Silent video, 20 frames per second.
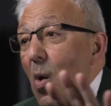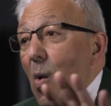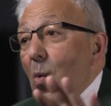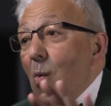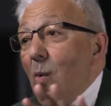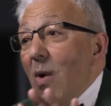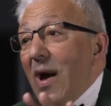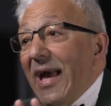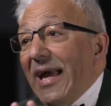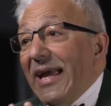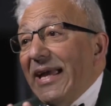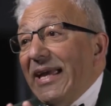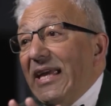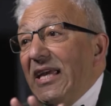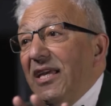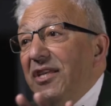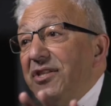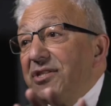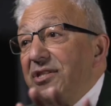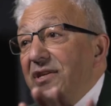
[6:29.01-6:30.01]
where
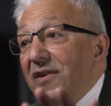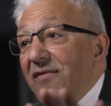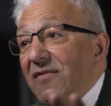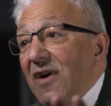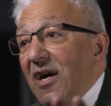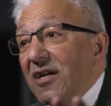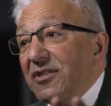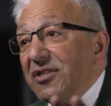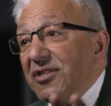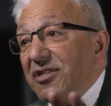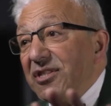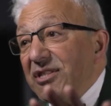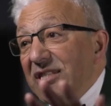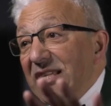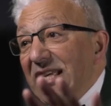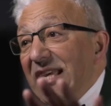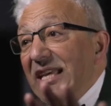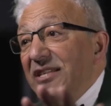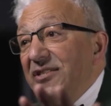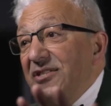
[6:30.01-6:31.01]
each of us
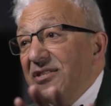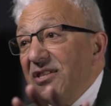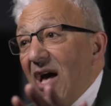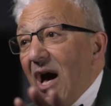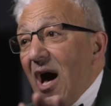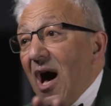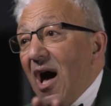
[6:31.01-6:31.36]
sees the